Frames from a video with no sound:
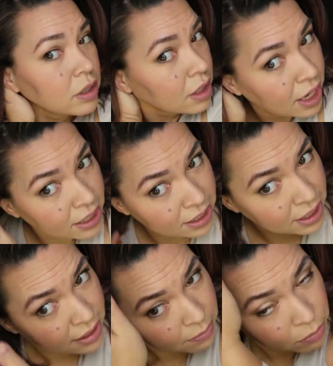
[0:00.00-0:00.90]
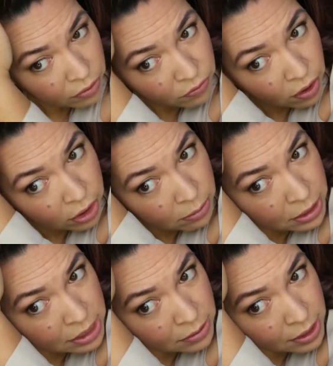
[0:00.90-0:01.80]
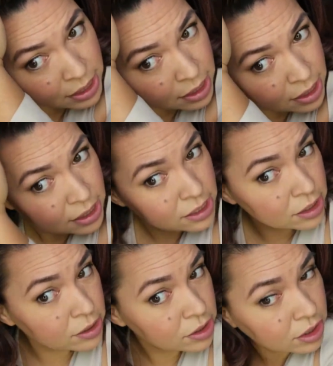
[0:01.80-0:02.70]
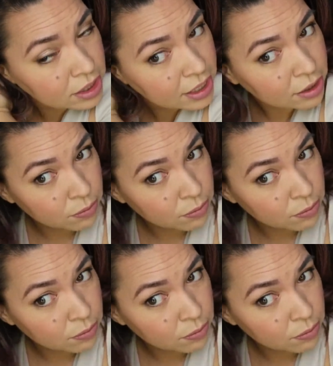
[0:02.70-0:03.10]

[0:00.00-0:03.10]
I can get more volume into it. So you start it at the